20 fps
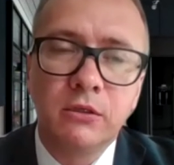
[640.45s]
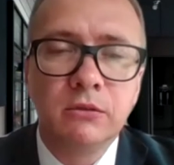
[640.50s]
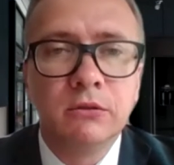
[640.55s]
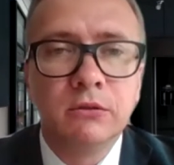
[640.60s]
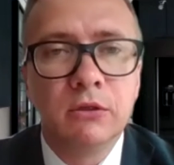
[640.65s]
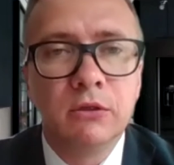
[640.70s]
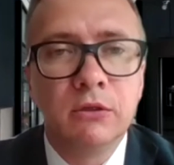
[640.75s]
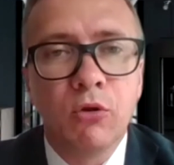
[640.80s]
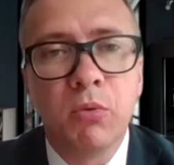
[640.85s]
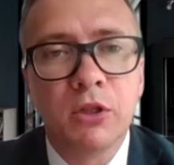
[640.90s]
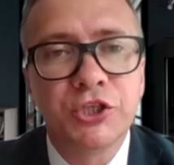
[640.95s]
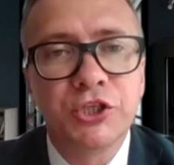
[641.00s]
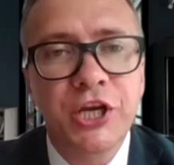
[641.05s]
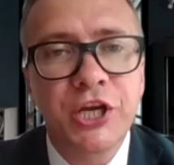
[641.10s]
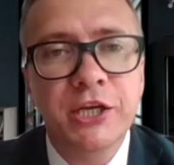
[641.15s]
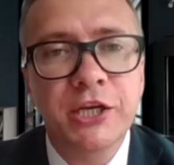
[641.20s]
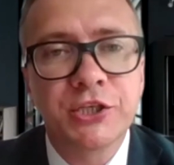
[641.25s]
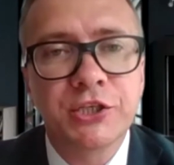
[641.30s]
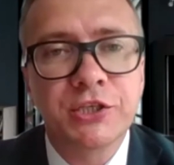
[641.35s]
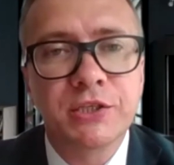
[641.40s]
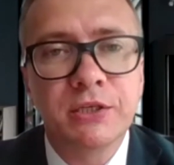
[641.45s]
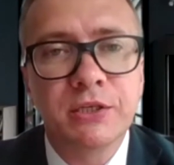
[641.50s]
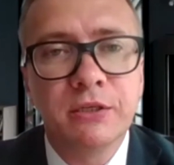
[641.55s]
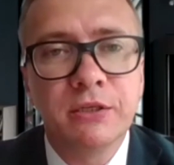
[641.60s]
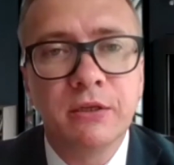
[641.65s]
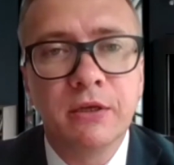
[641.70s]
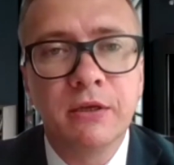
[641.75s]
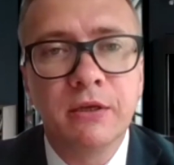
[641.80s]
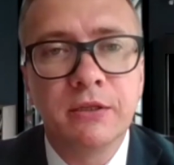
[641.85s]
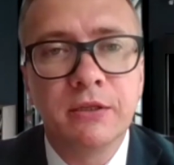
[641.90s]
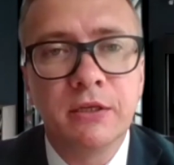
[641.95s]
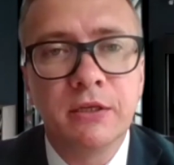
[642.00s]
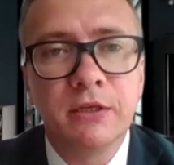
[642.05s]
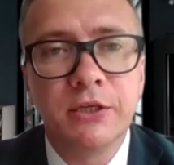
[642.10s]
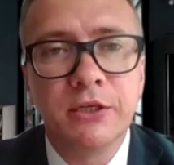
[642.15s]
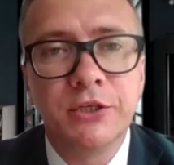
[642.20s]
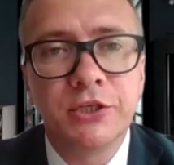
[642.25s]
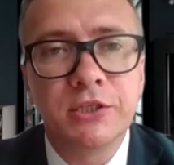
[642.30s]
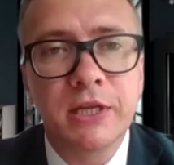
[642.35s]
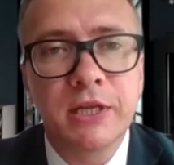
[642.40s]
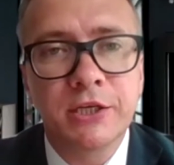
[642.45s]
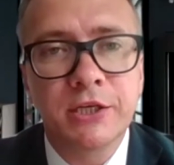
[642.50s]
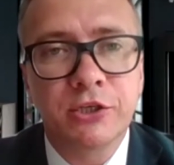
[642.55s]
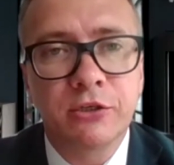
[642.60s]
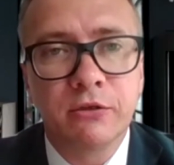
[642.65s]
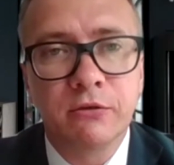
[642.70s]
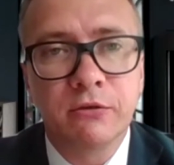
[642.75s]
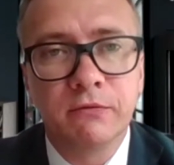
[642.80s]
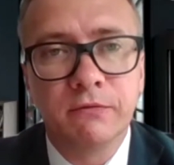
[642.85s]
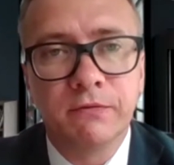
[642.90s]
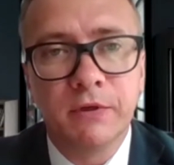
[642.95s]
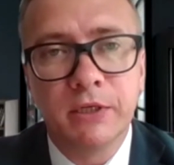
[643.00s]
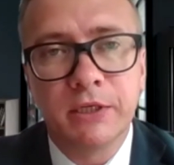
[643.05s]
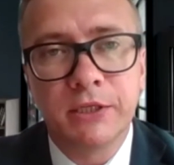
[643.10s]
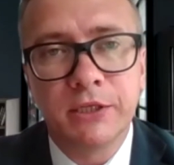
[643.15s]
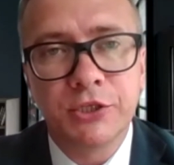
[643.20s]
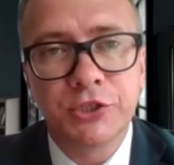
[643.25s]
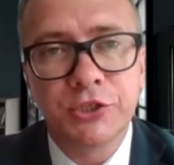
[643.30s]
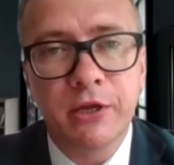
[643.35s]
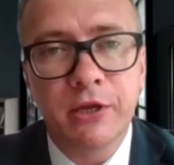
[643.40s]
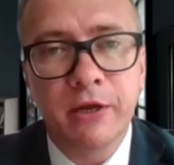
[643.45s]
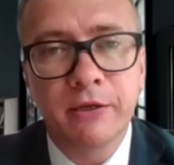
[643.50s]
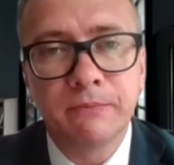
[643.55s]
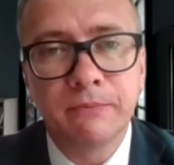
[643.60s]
global changes in the legislation of Liechtenstein.